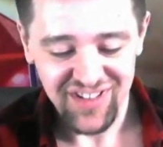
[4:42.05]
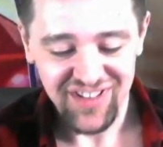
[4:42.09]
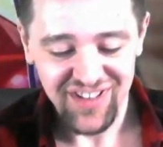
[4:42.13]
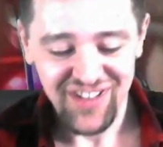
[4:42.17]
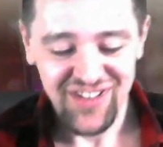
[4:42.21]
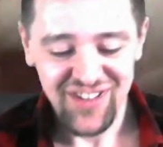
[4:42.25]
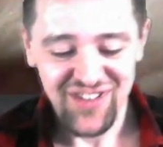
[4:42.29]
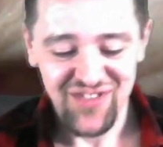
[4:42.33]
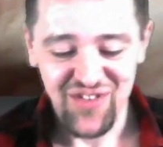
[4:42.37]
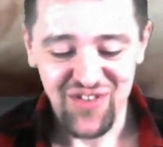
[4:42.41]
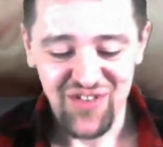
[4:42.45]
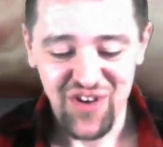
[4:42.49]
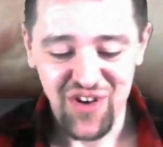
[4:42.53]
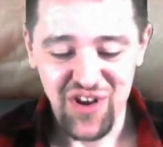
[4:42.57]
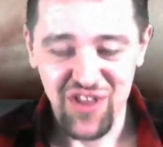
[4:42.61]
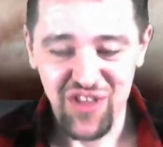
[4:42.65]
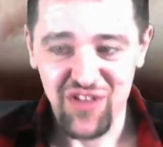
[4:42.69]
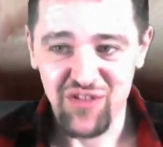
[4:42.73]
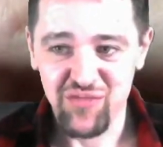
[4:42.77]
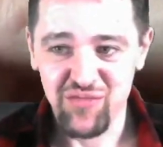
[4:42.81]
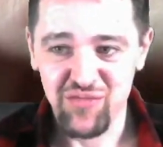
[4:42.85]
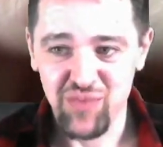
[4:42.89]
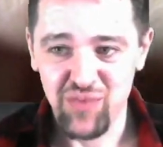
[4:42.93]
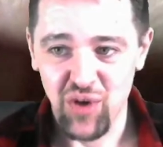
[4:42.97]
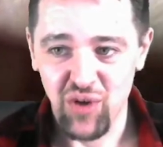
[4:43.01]
What are these
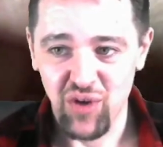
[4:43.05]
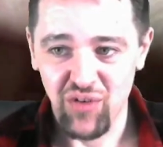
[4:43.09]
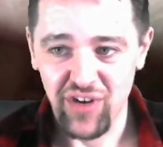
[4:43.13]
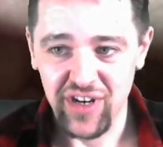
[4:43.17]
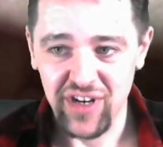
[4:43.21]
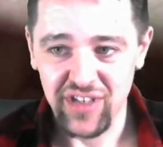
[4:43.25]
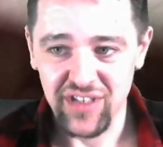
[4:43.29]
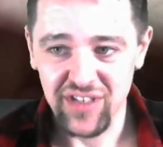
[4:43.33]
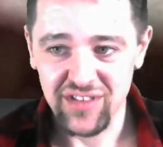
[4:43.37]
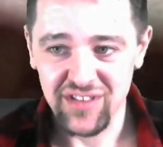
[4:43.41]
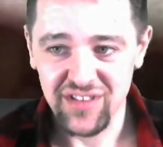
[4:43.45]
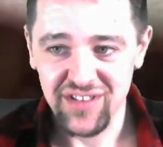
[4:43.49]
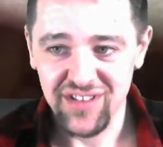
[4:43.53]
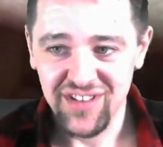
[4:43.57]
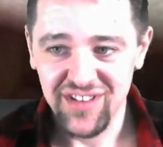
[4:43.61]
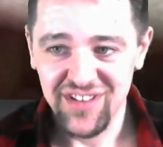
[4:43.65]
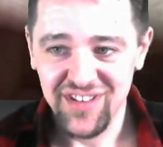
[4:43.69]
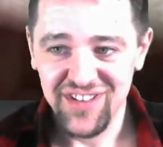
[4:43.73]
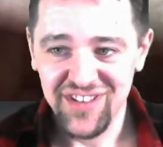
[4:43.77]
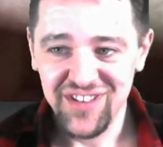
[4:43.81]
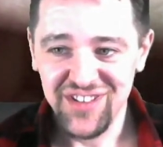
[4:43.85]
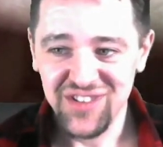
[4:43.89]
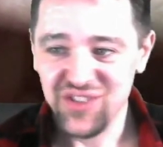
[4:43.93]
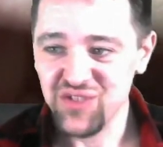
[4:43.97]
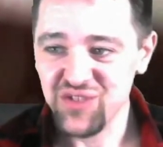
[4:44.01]
pull rates?
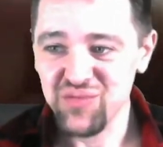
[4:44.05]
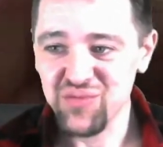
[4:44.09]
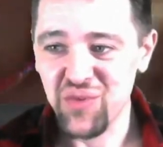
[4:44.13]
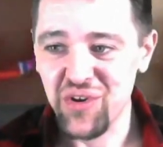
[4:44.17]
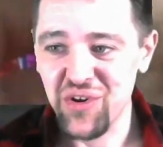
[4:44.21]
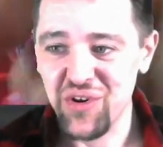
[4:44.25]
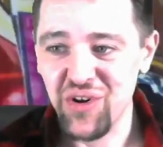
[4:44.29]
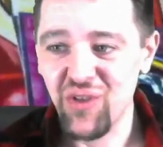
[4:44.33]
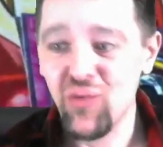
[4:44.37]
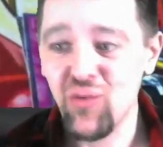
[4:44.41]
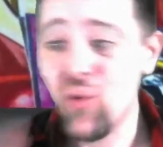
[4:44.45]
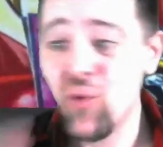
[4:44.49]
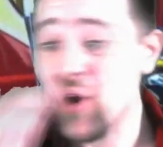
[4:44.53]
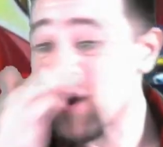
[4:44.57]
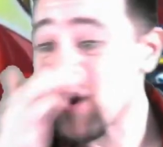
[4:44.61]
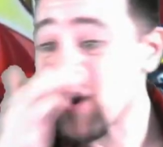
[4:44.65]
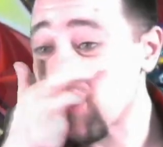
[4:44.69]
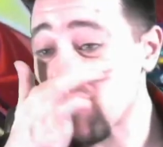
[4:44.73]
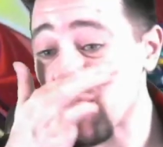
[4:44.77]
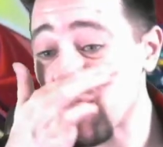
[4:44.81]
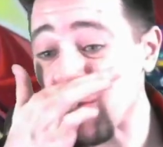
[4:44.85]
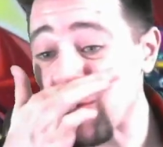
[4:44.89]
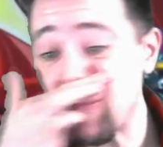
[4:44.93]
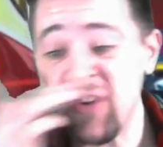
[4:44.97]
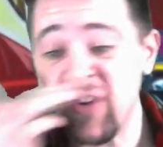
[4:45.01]
Just one. What are
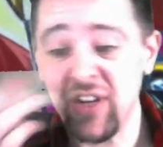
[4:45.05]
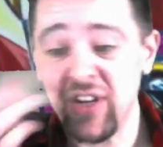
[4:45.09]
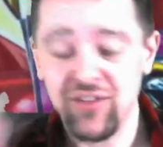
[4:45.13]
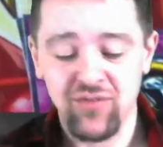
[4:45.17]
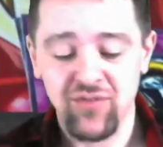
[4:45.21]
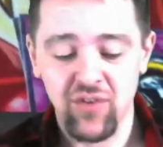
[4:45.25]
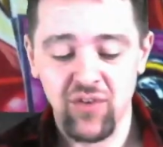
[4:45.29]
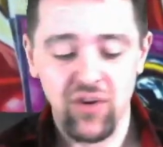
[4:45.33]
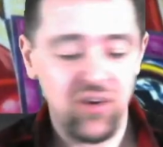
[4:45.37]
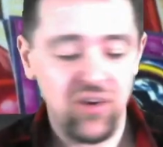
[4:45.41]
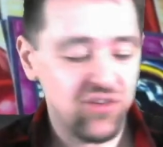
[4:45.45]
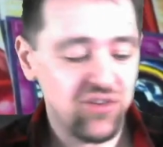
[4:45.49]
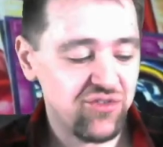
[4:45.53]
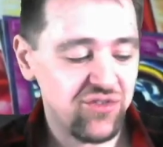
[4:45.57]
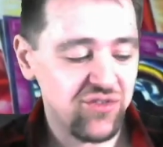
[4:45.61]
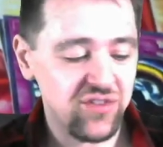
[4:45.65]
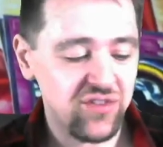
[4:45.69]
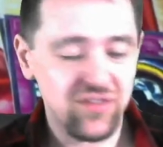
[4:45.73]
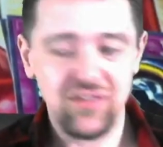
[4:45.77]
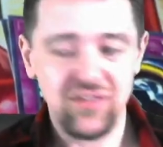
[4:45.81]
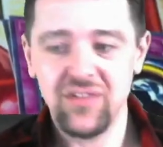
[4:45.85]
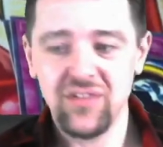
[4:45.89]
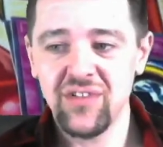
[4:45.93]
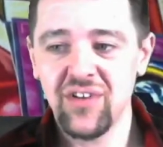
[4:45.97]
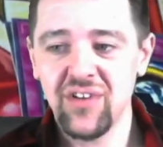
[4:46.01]
the rates for ultras?
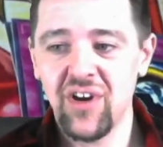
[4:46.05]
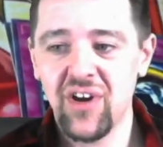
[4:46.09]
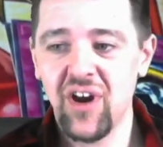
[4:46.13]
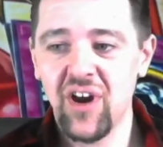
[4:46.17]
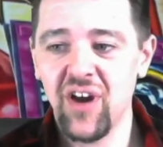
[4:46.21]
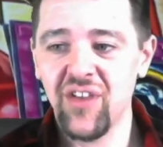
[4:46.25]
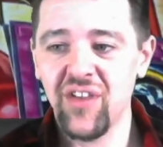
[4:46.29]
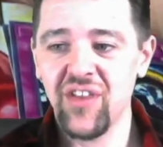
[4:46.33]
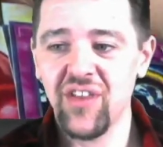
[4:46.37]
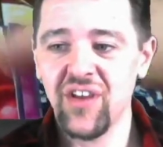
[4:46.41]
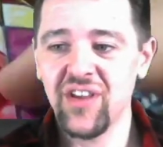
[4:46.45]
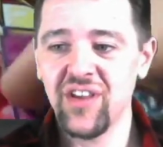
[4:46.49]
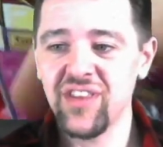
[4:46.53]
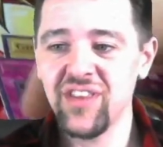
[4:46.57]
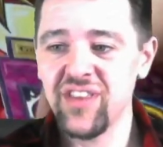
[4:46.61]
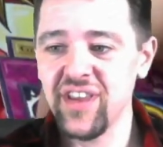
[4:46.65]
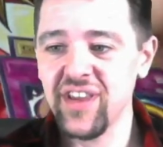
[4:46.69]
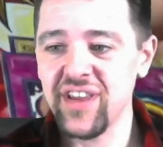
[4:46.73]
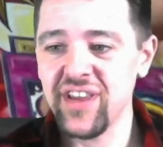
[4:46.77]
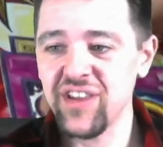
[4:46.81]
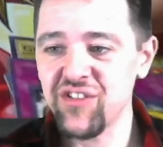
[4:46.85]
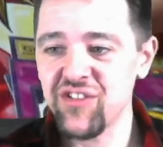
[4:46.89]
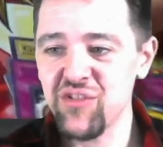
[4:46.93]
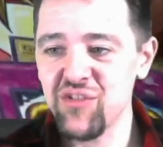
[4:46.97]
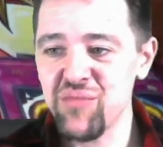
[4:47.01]
Are they, like,
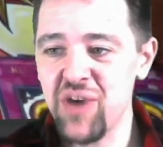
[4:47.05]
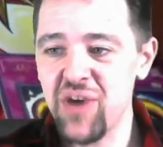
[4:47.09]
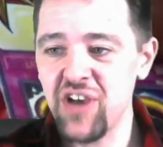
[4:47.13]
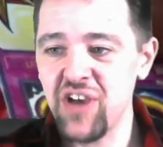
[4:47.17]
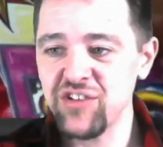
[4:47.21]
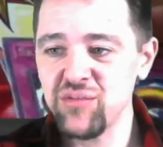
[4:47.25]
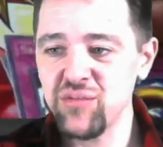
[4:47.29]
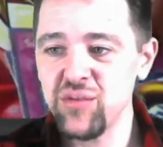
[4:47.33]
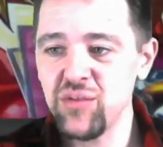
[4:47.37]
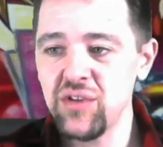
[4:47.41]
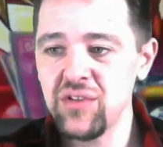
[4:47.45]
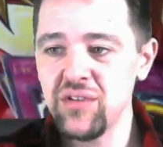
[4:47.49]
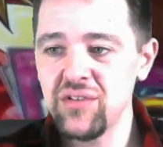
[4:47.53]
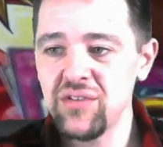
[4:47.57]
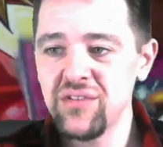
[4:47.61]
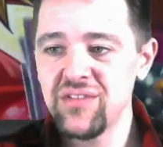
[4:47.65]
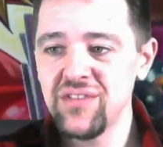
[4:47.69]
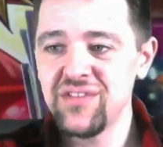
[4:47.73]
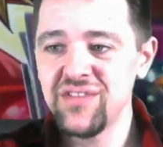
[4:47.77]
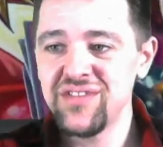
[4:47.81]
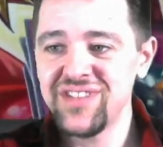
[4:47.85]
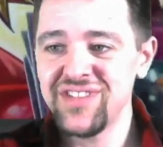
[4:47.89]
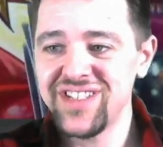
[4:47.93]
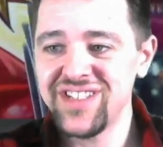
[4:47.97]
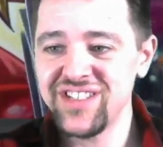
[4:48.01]
is it possible?
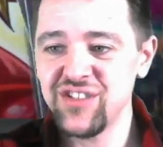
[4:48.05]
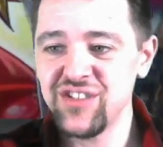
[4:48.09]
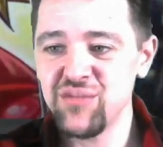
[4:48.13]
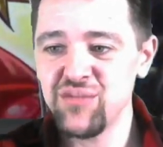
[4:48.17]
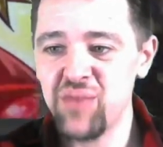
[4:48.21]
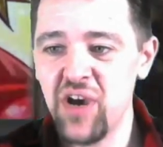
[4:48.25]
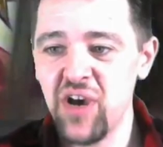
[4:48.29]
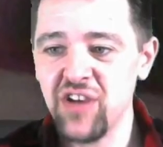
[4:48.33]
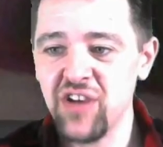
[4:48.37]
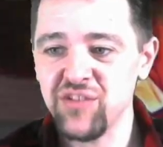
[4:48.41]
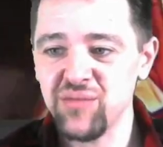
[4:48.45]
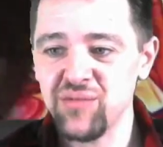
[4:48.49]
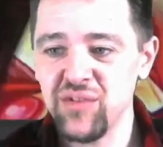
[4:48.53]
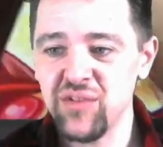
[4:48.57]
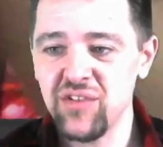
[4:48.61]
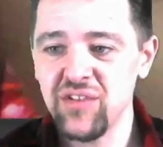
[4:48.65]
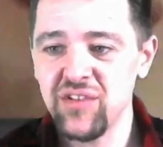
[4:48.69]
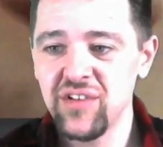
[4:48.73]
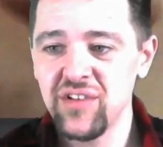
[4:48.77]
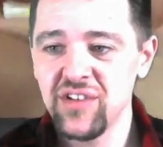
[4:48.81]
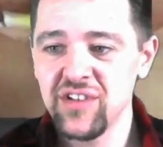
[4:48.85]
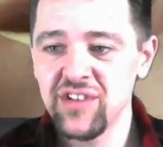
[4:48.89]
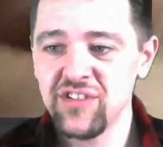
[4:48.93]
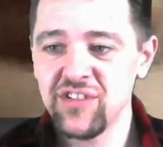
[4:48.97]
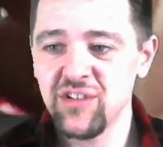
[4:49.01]
Is it possible?
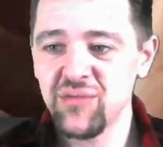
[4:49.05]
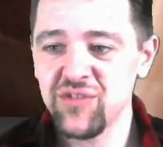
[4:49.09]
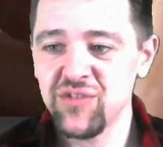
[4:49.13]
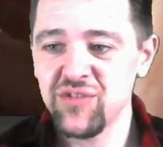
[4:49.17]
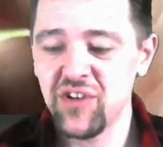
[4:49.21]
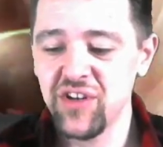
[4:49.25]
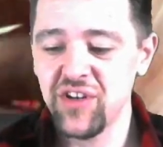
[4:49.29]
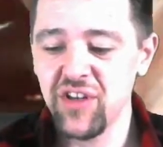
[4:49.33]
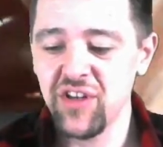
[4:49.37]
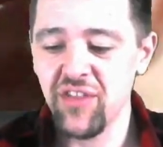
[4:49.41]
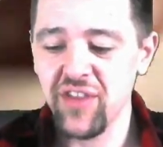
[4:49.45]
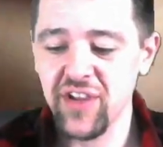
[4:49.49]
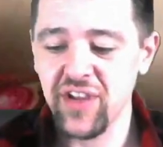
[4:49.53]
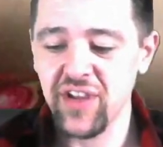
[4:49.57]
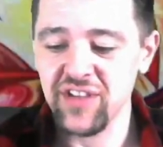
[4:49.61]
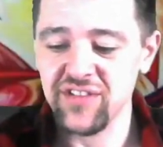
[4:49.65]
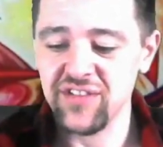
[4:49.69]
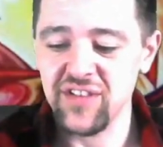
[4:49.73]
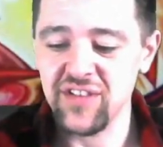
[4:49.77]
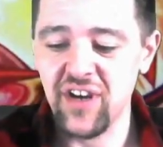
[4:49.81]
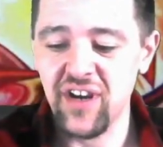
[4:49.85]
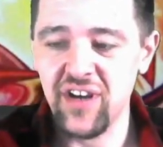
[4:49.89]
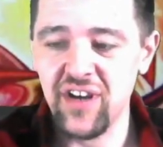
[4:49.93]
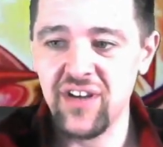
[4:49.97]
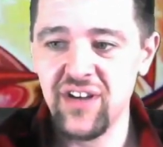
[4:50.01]
So I'm starting to think it's
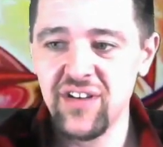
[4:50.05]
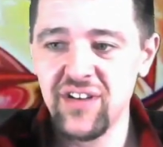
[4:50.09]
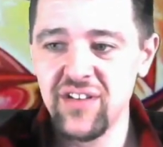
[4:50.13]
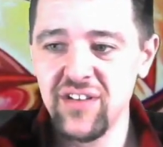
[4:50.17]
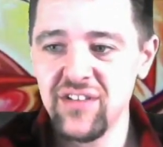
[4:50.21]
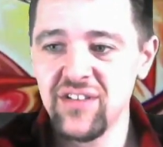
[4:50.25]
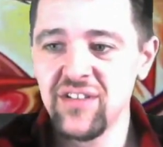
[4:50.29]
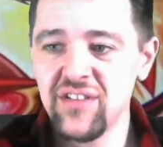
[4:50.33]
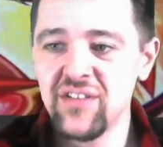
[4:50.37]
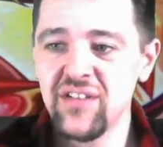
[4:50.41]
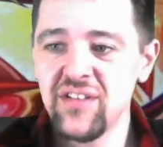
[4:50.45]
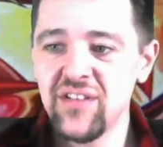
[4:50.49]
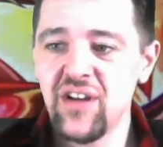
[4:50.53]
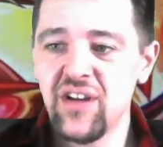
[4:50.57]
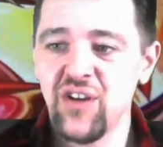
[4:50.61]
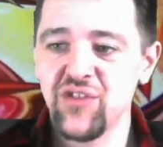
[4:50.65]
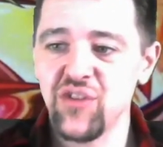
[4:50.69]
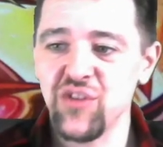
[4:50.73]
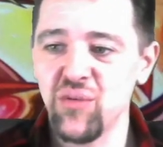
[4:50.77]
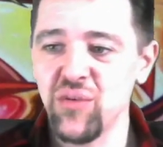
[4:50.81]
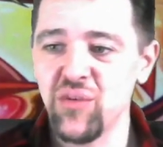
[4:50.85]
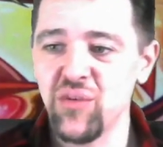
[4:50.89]
not. Also, one